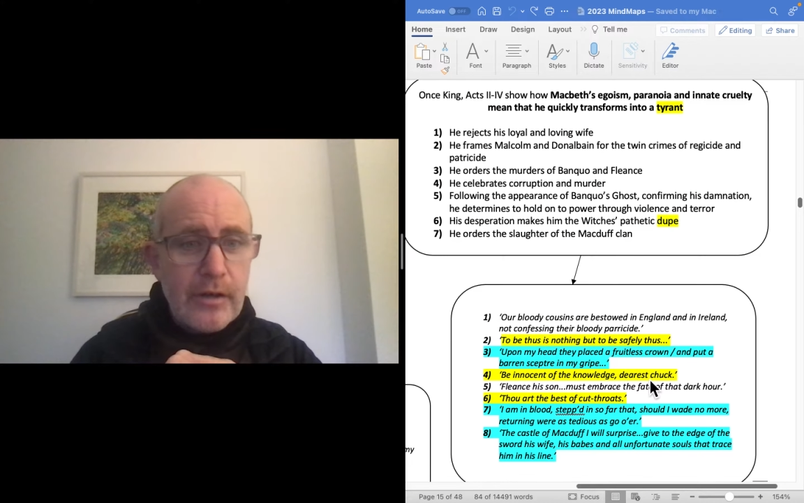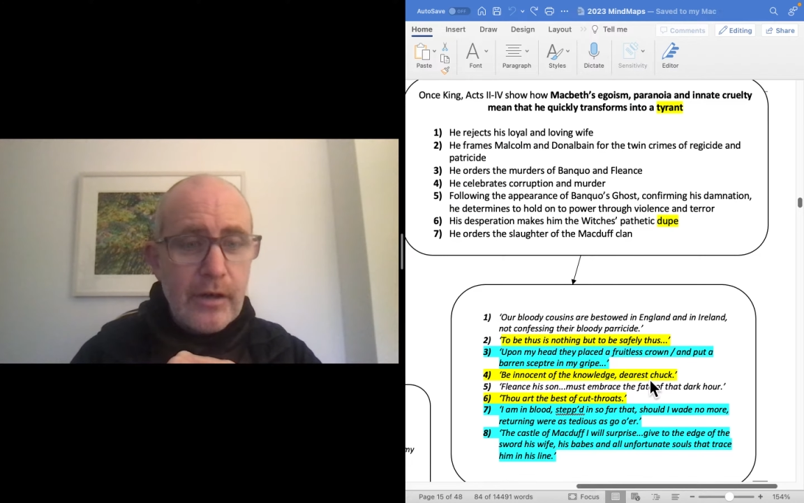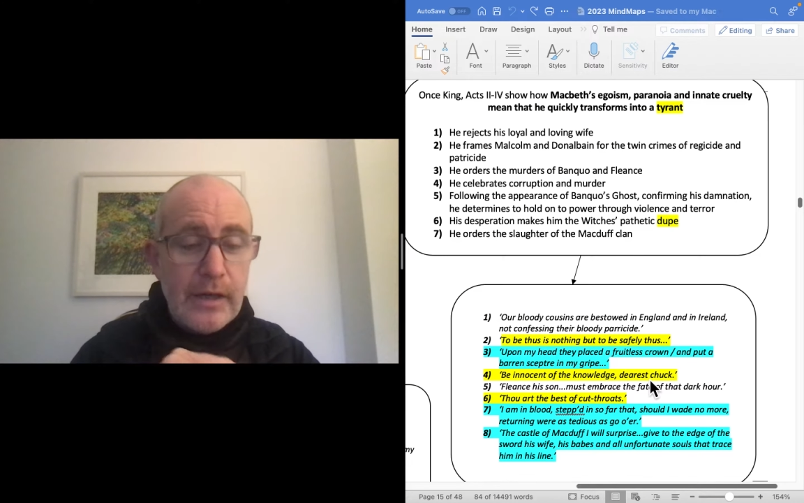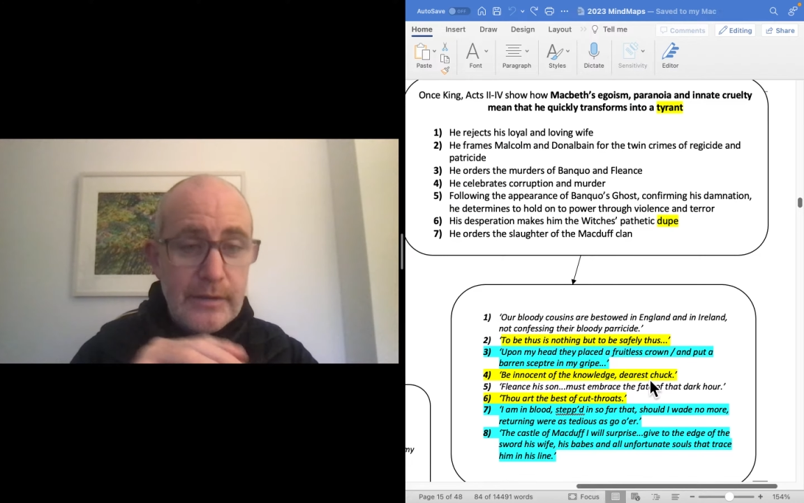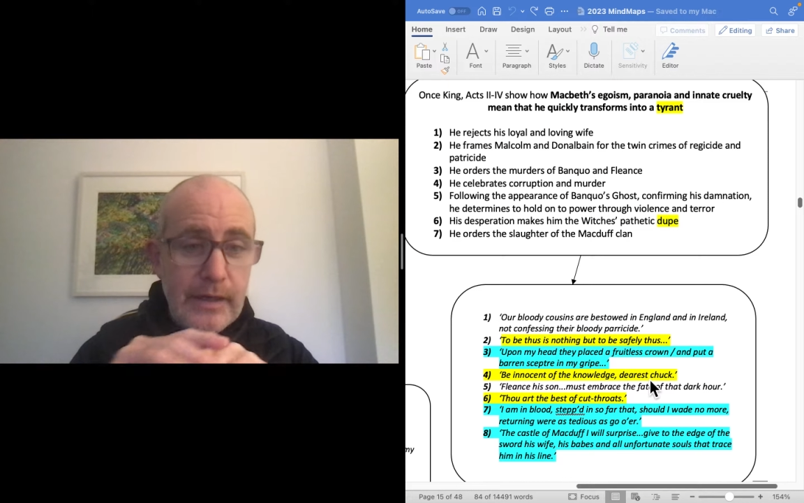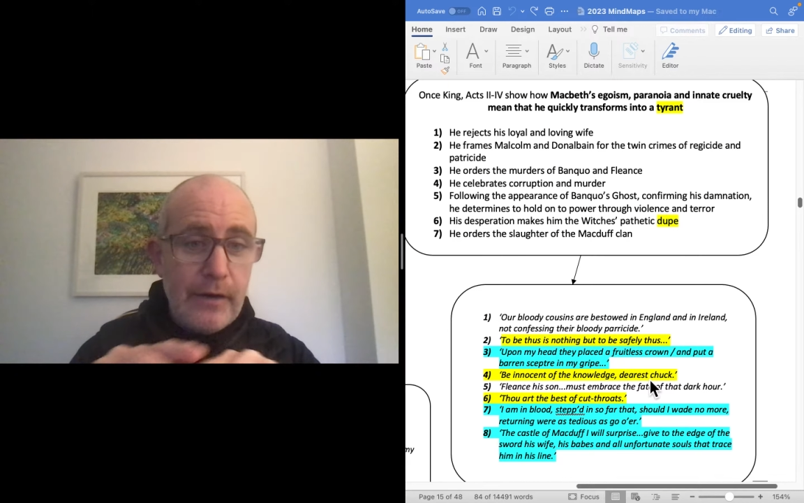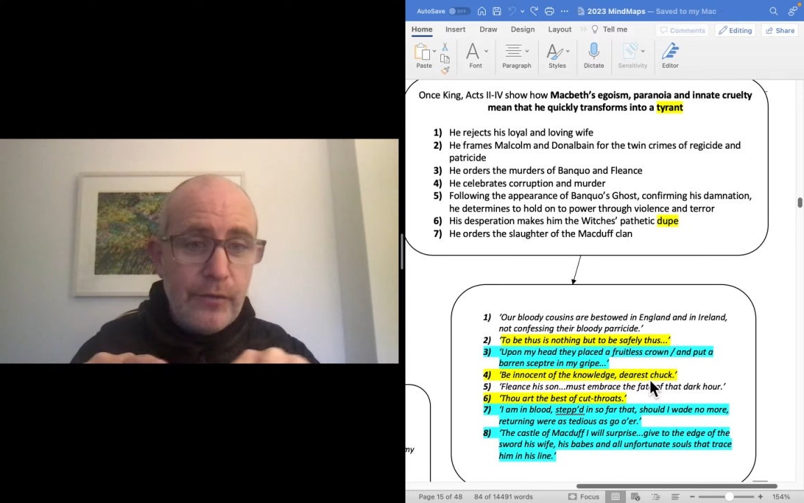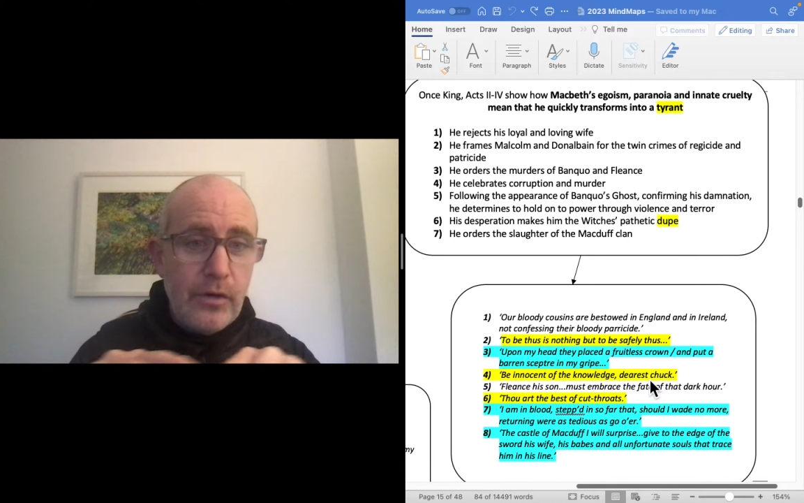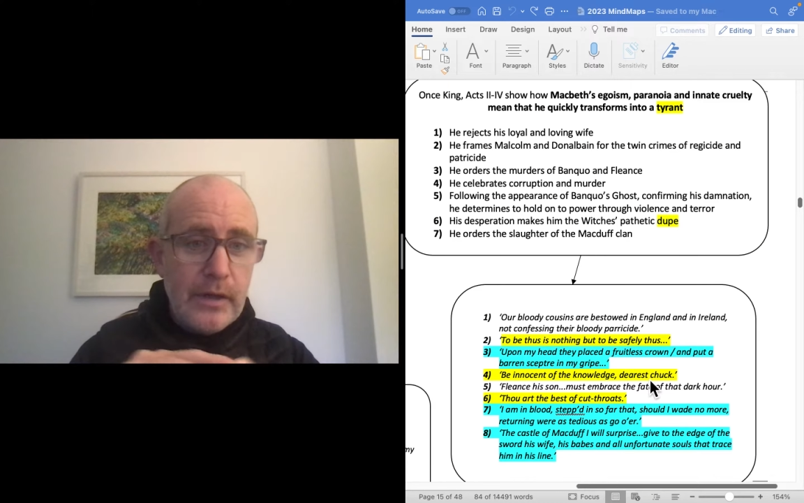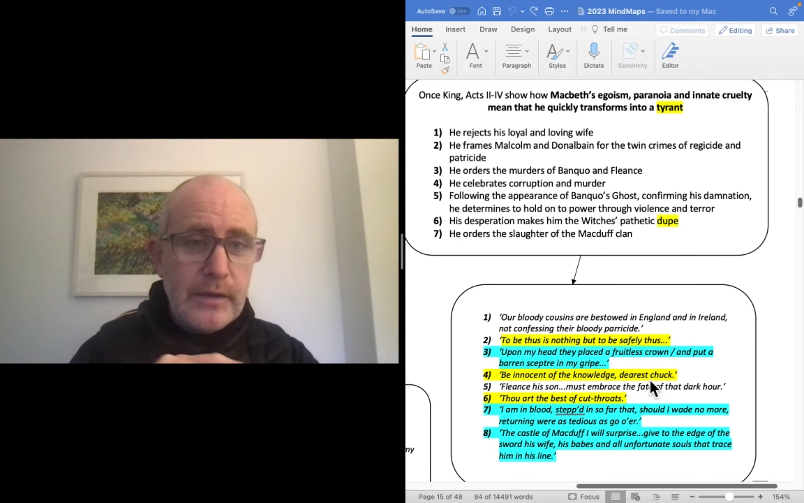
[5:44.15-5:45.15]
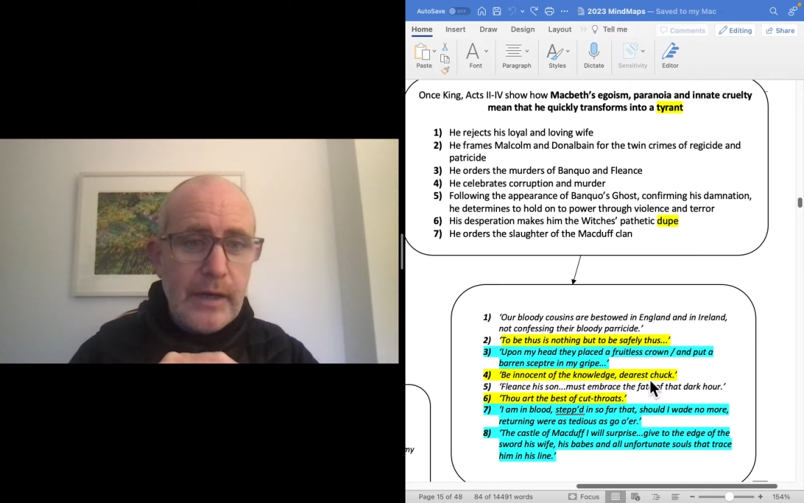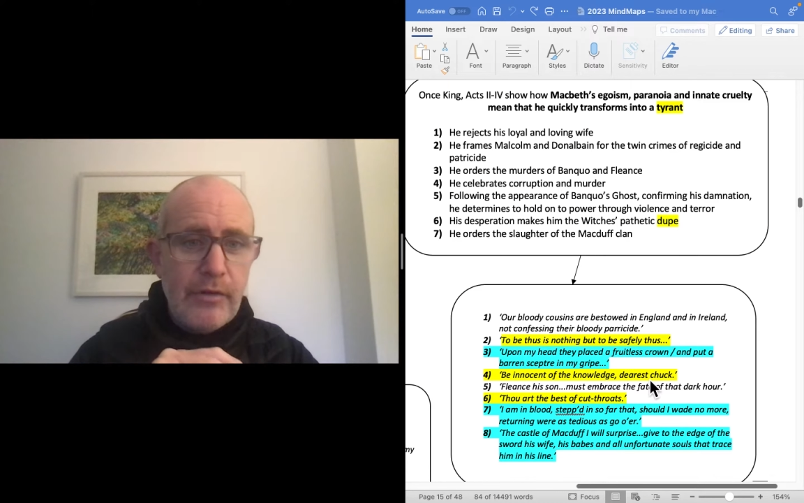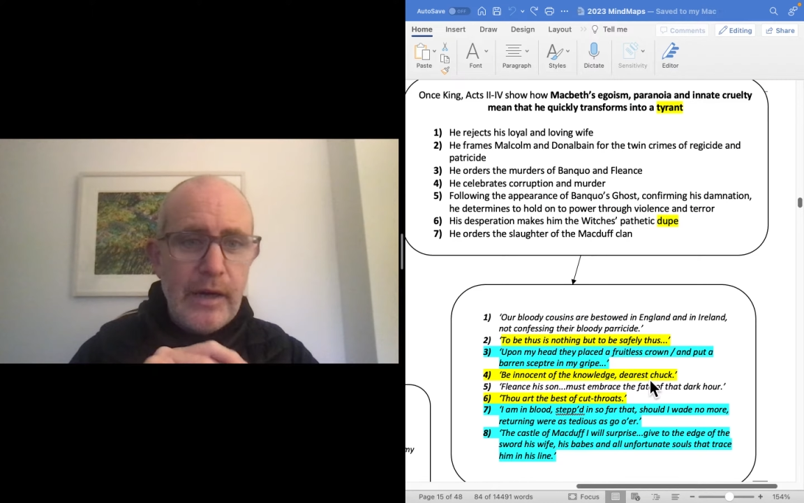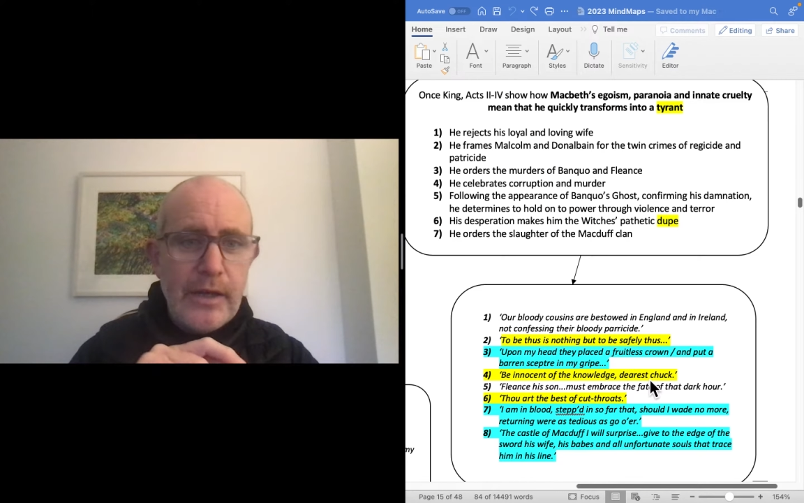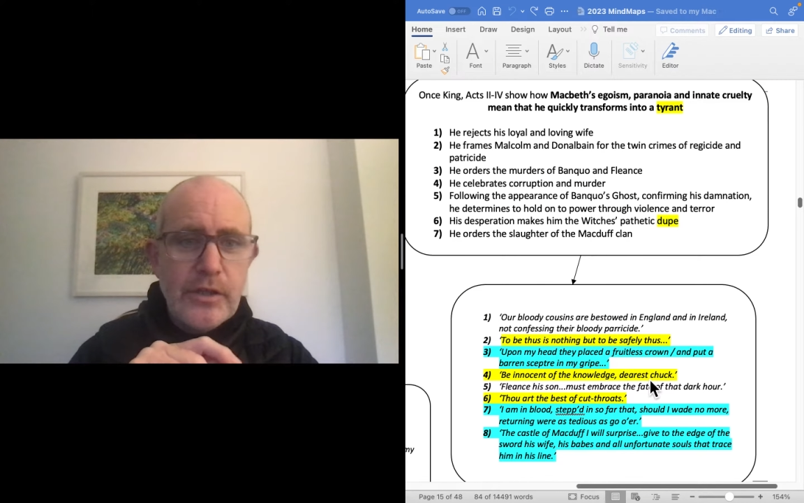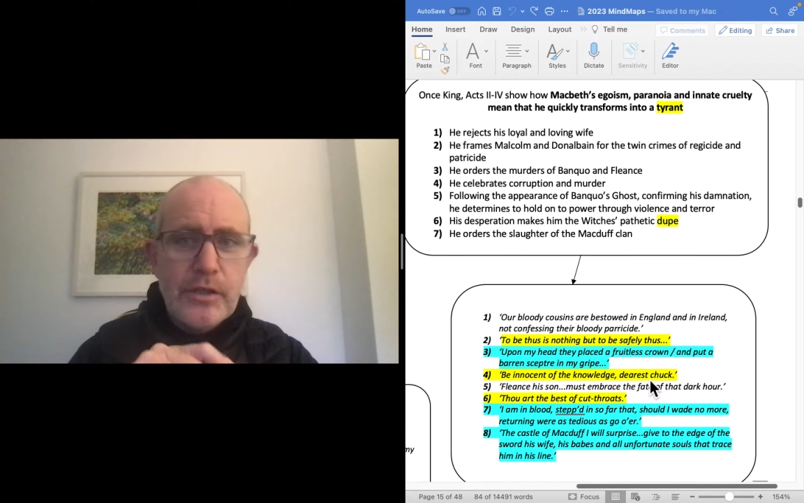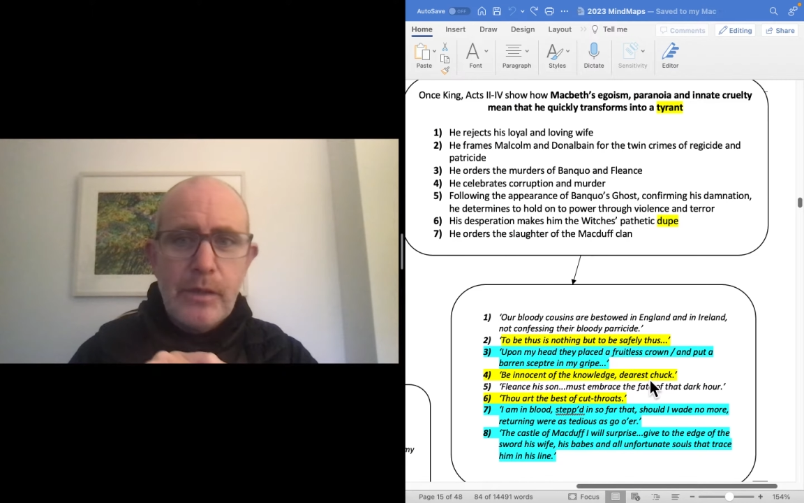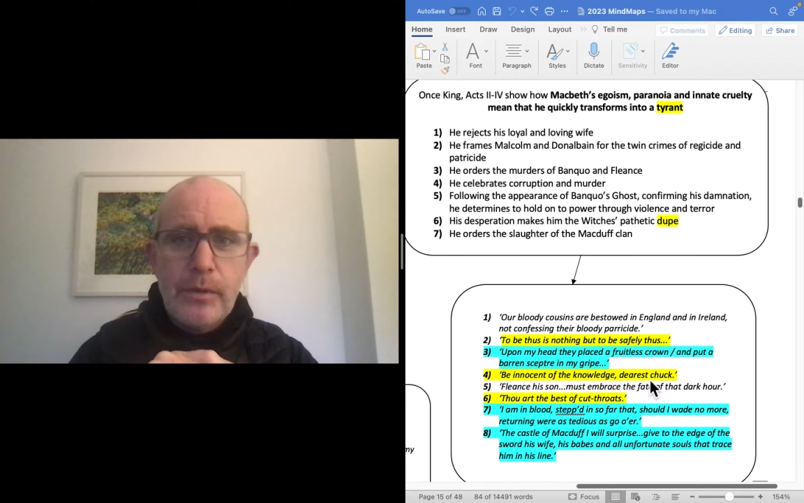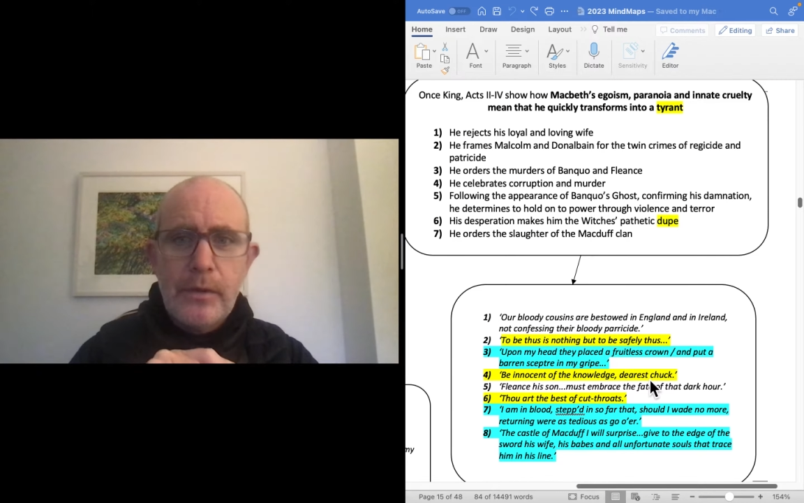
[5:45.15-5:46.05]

and therefore in their relationship.